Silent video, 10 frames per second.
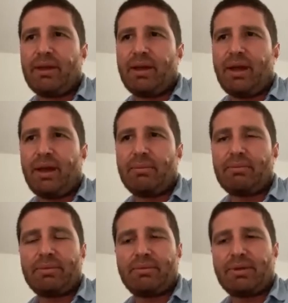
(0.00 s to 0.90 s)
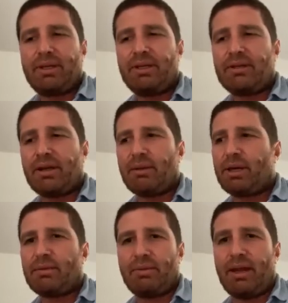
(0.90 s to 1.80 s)
Can you talk
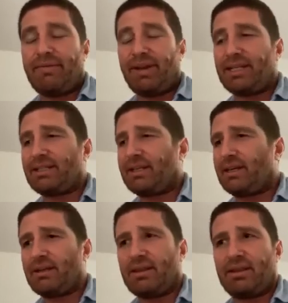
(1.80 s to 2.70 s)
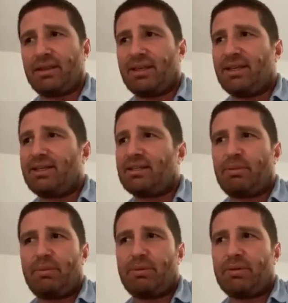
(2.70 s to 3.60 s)
about advanced data, the things that
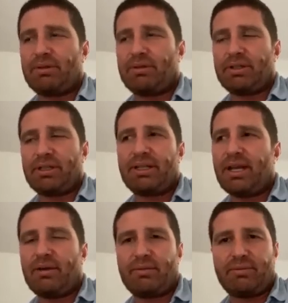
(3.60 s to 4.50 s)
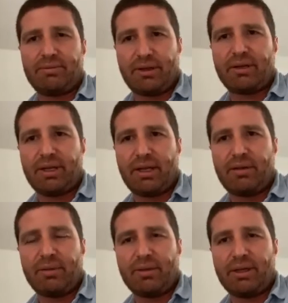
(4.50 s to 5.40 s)
people are just now starting to get a
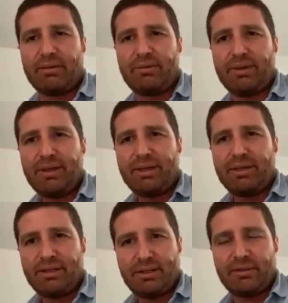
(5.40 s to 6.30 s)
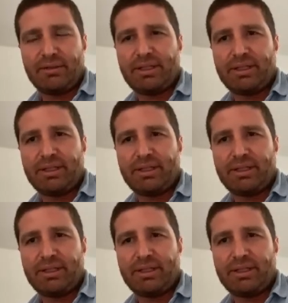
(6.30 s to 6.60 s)
hold of to do these